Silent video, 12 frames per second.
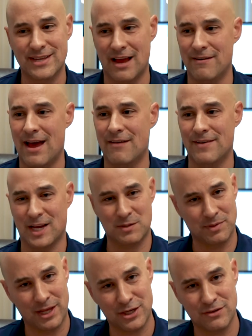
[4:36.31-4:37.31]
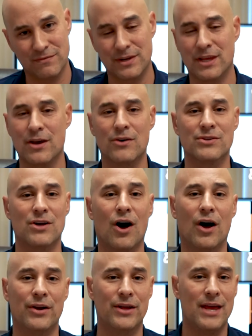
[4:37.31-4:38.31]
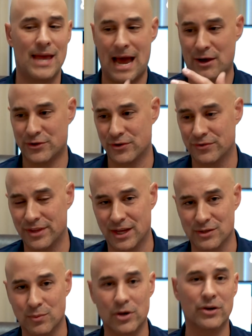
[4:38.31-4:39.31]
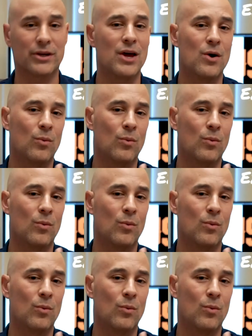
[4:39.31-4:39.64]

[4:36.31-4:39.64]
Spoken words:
I have explanation videos on how certain things work,